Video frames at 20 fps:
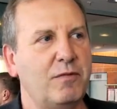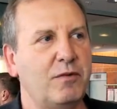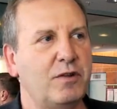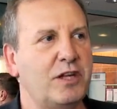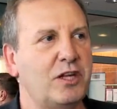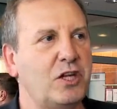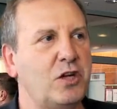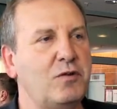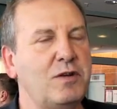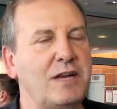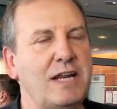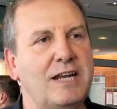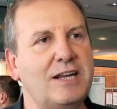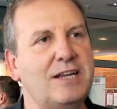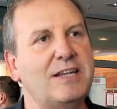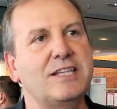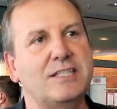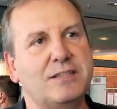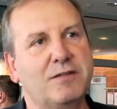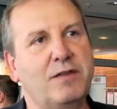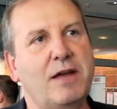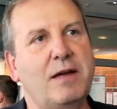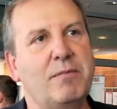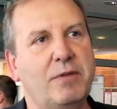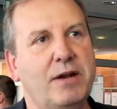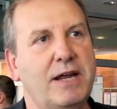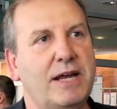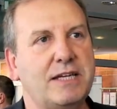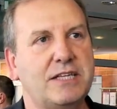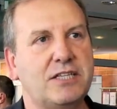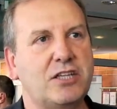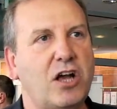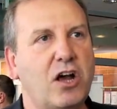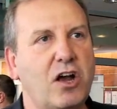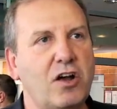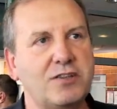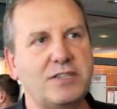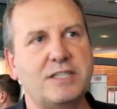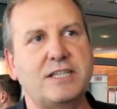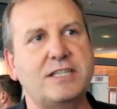the uniqueness of that place.
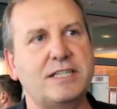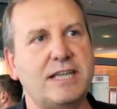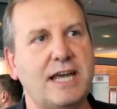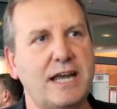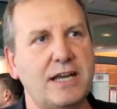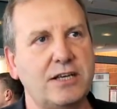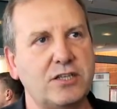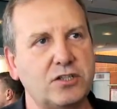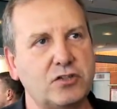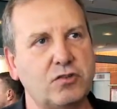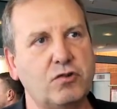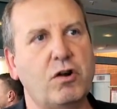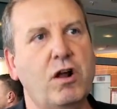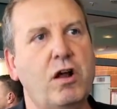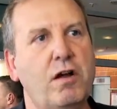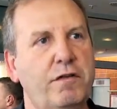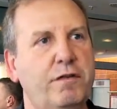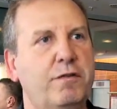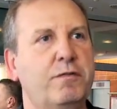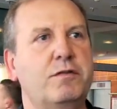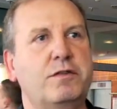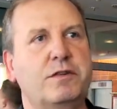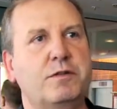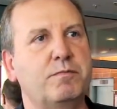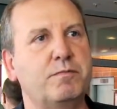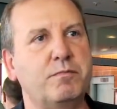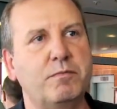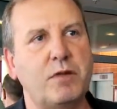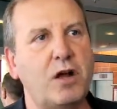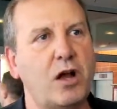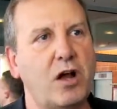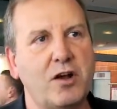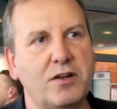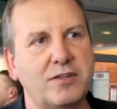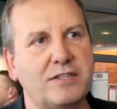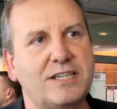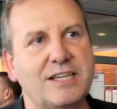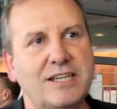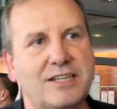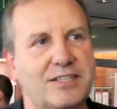Artisans, crafts,
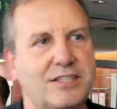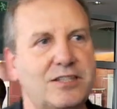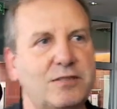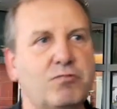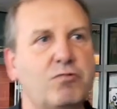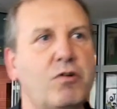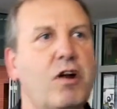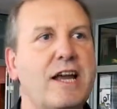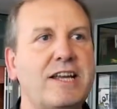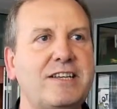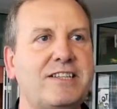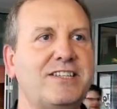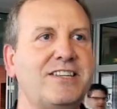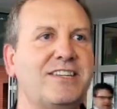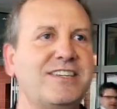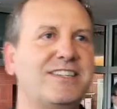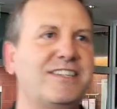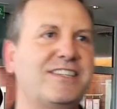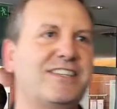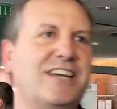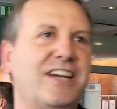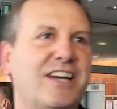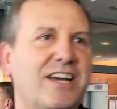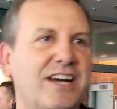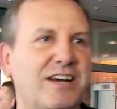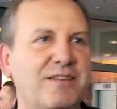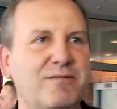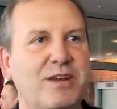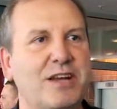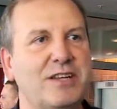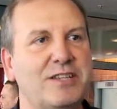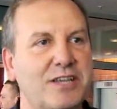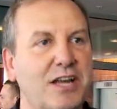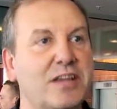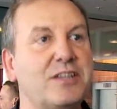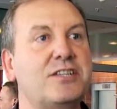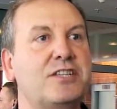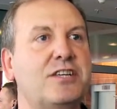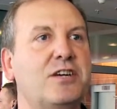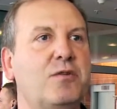artists, writers,
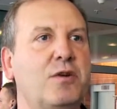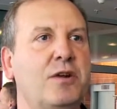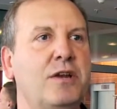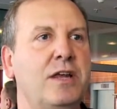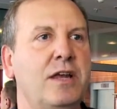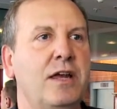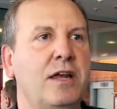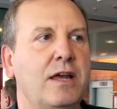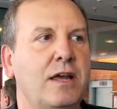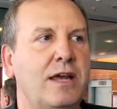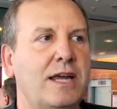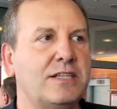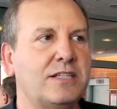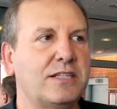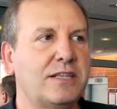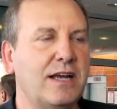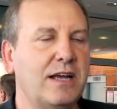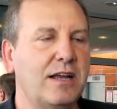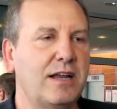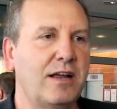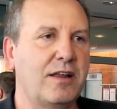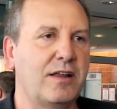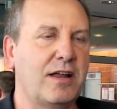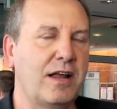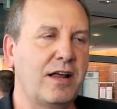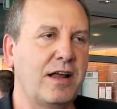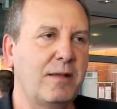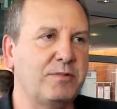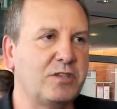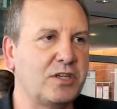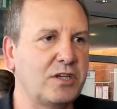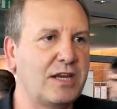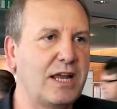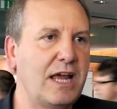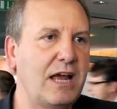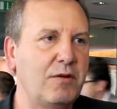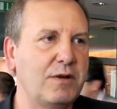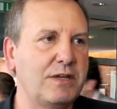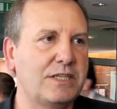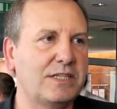and so on. It's up to
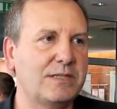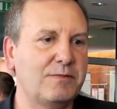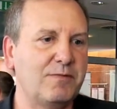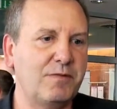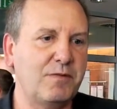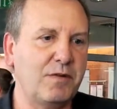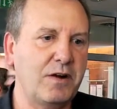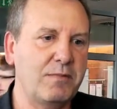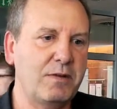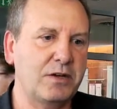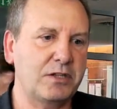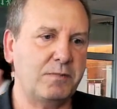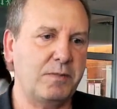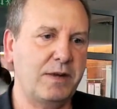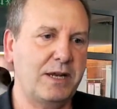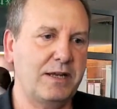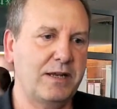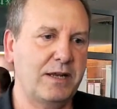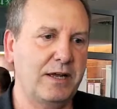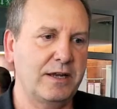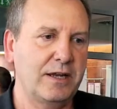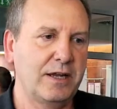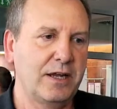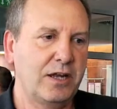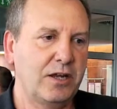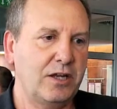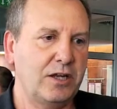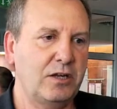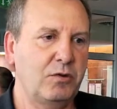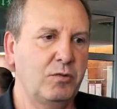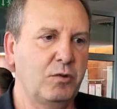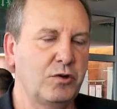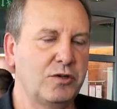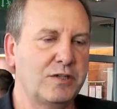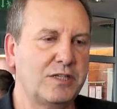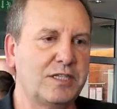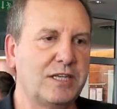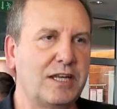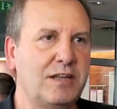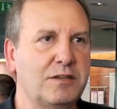now, it's very much been that you
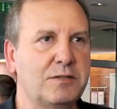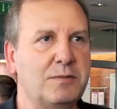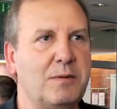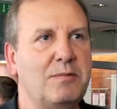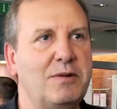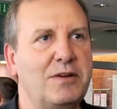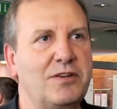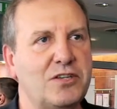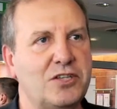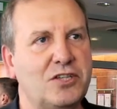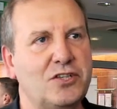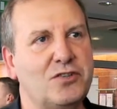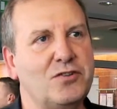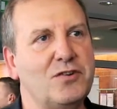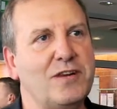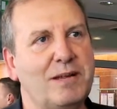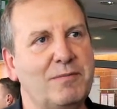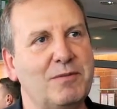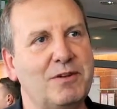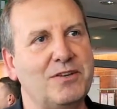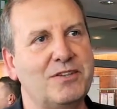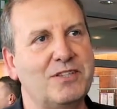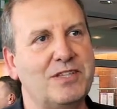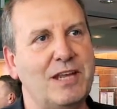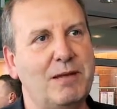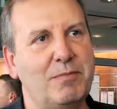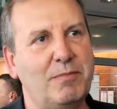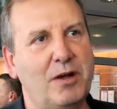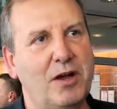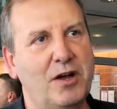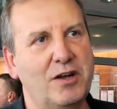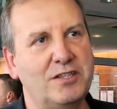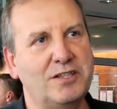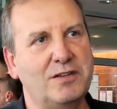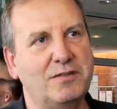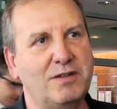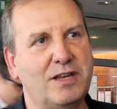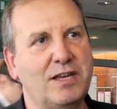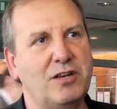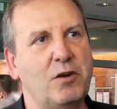wouldn't see those people in the street because
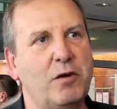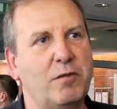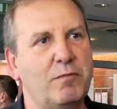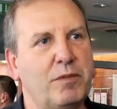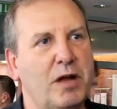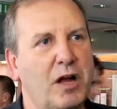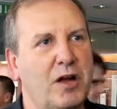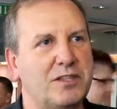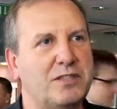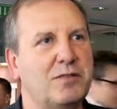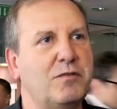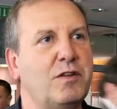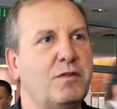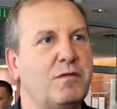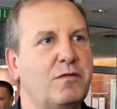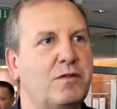they're not part of the